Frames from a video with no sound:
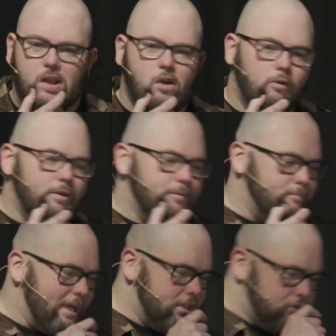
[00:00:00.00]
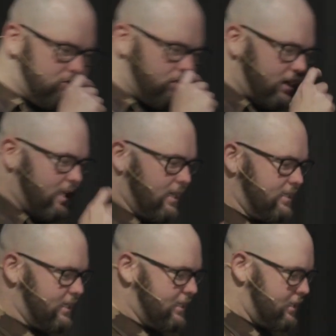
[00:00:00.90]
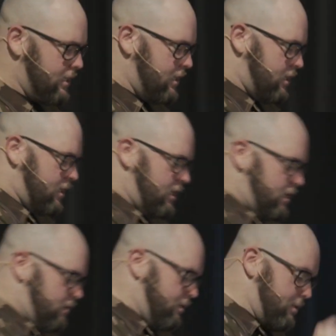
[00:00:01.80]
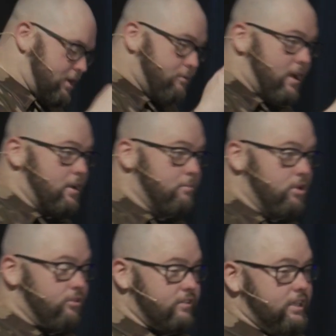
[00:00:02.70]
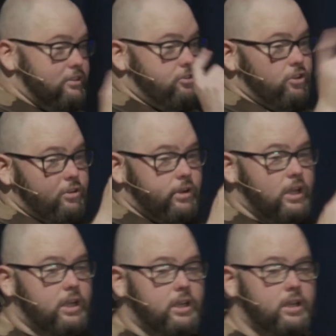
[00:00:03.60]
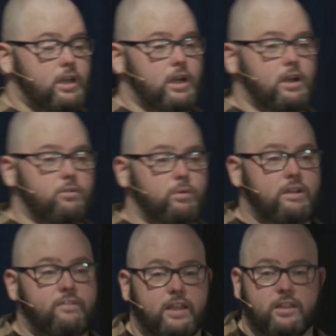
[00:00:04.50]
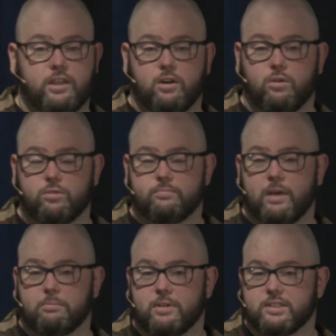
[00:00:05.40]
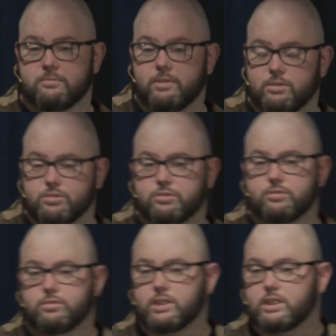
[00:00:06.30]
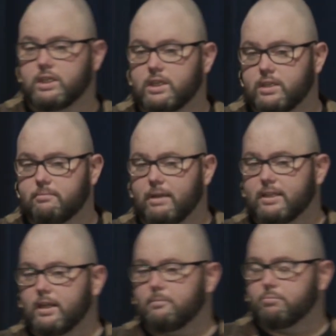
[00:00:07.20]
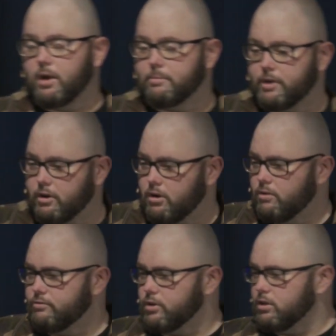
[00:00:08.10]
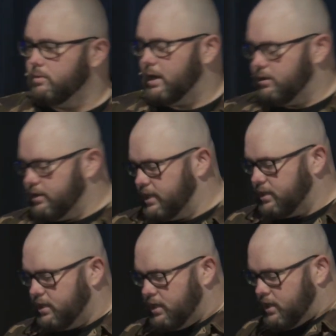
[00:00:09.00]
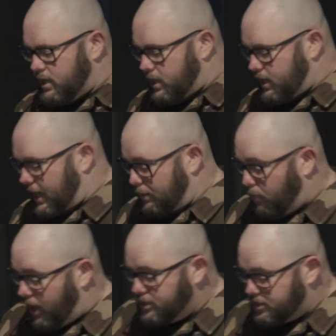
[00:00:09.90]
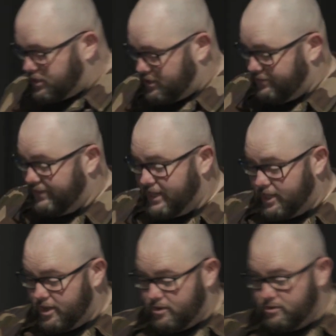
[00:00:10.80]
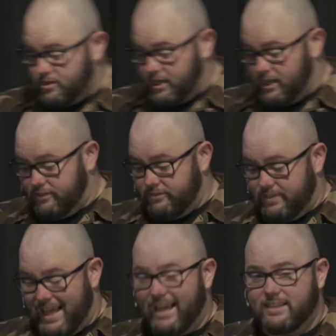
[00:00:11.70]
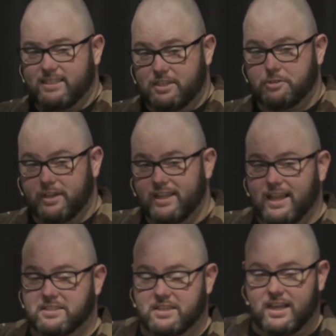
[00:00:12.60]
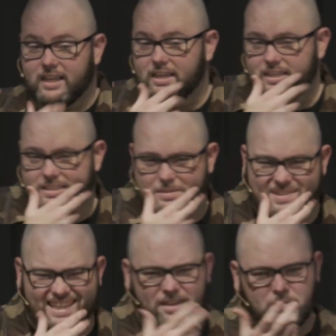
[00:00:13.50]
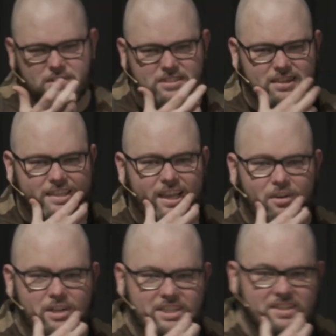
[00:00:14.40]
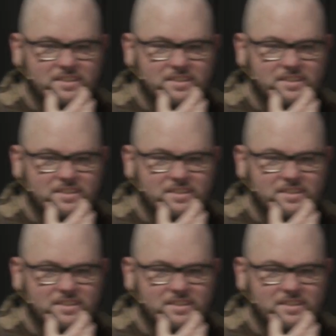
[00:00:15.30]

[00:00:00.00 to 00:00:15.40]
we back in 2019, we were getting ready to move into uh, renovate the old Mount Pleasant Middle School and, and make that property our home for a little while. And uh, I watched the video of that teaching last night because I was like, I want to see how I did